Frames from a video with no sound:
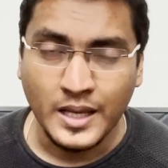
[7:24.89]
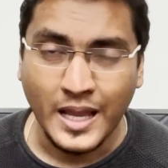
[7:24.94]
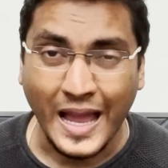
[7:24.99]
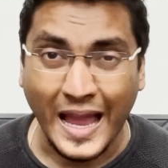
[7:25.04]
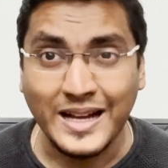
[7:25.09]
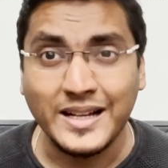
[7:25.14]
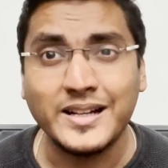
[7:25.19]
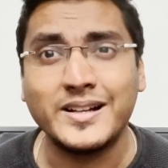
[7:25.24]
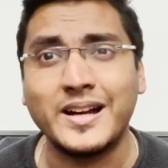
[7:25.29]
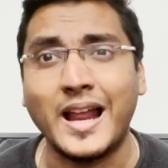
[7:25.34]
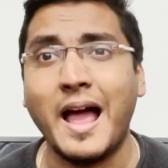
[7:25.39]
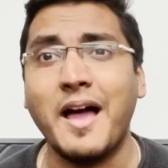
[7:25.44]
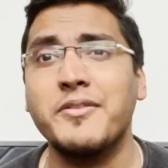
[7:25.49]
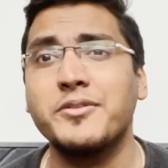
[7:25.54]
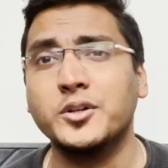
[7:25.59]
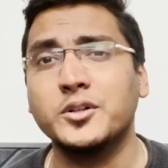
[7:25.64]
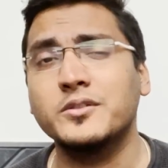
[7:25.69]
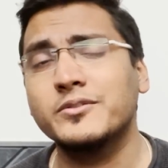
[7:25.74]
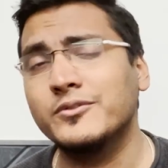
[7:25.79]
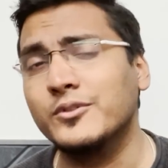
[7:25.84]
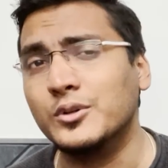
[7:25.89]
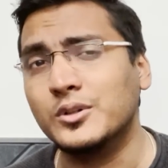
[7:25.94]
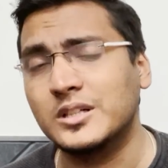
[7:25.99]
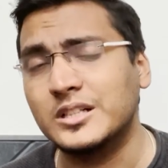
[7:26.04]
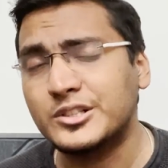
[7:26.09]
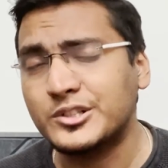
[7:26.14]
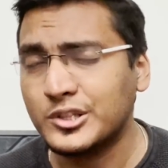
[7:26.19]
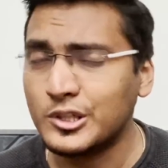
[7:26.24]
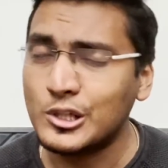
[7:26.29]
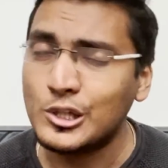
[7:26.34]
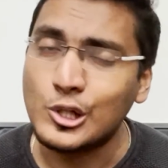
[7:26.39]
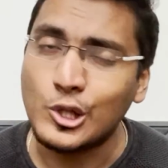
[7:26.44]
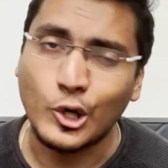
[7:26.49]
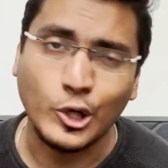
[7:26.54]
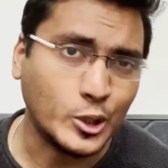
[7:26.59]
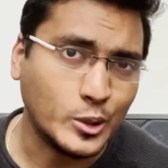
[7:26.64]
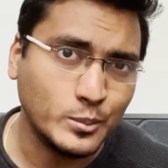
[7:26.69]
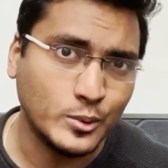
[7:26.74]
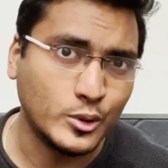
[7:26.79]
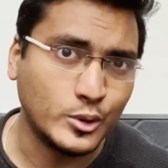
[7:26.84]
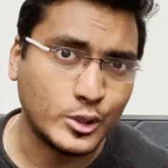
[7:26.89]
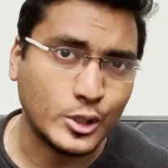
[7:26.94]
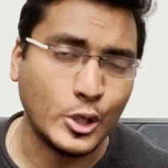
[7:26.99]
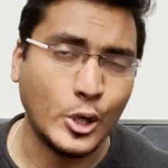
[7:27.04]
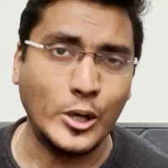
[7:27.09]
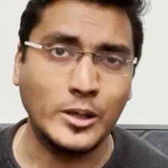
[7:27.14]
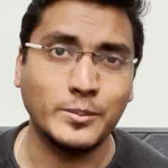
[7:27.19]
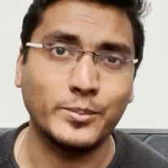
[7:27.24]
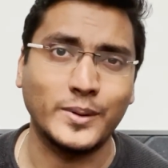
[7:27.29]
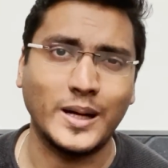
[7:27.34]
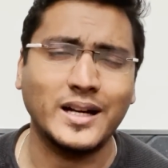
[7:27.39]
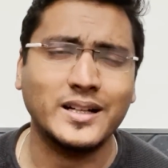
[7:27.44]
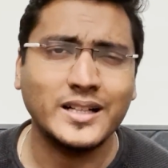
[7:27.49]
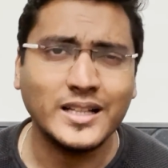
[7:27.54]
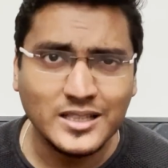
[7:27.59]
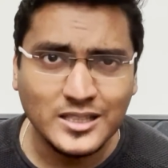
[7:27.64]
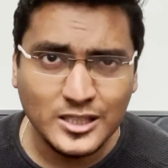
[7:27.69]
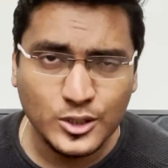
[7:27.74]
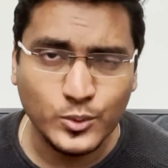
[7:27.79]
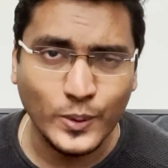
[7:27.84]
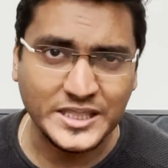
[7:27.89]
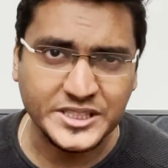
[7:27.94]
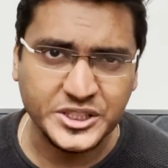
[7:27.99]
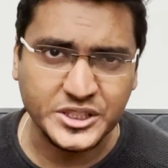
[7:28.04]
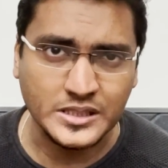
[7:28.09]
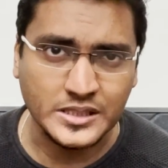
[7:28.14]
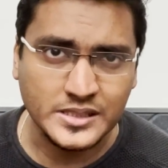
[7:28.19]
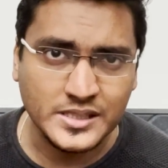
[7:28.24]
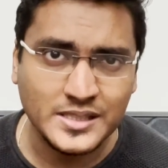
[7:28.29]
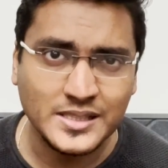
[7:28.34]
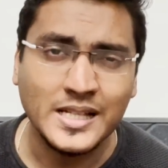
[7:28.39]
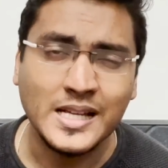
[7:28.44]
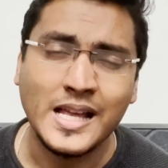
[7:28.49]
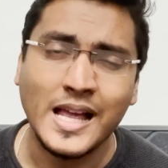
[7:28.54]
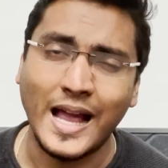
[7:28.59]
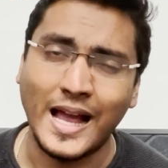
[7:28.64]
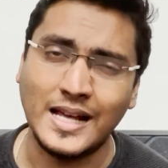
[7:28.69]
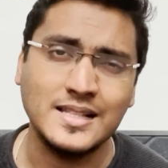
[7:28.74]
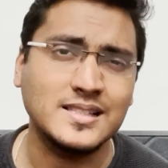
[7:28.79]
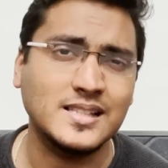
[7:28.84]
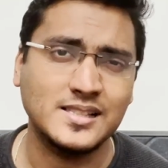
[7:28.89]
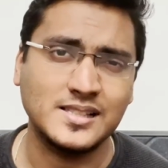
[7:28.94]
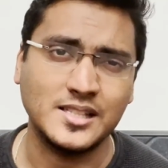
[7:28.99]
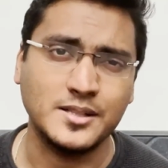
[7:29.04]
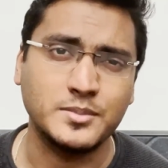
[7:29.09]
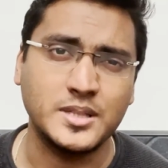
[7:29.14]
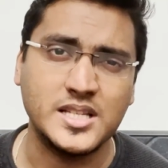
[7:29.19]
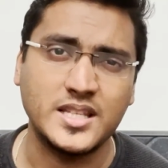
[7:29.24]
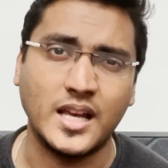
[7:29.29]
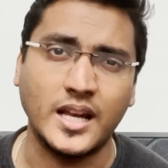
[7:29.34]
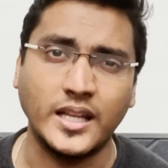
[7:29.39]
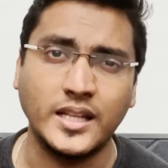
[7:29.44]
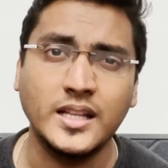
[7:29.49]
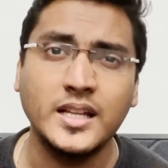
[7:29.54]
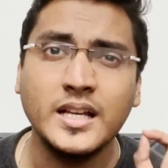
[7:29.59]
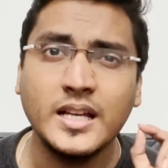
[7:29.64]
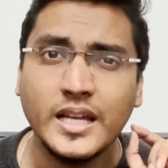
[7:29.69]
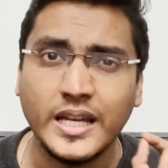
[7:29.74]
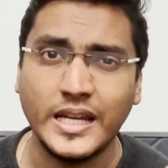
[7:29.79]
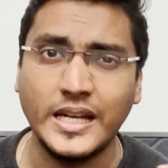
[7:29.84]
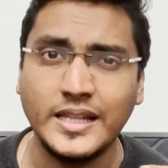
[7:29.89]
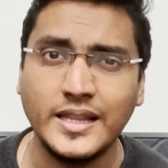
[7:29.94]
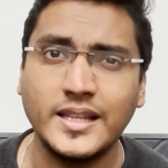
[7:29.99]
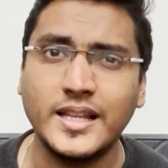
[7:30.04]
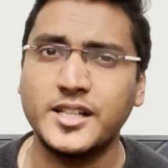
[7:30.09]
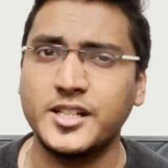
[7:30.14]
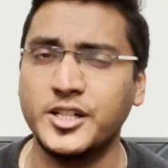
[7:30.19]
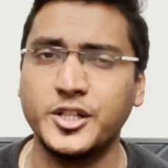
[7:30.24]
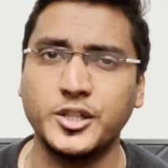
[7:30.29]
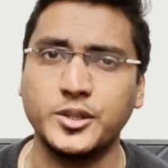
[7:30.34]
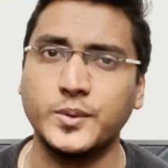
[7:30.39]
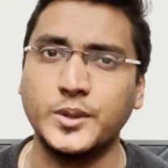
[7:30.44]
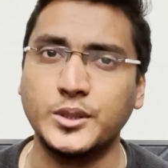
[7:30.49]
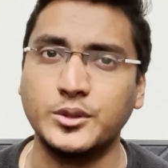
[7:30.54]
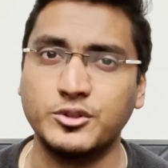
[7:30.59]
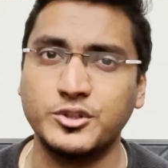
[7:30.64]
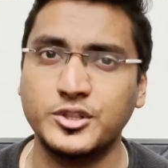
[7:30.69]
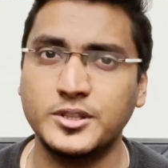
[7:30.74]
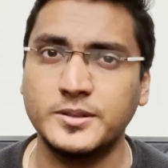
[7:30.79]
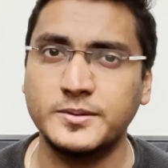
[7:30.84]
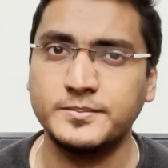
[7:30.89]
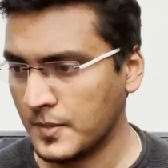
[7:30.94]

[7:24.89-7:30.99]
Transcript: and rather focus a lot more on practical questions and system design in their interviews.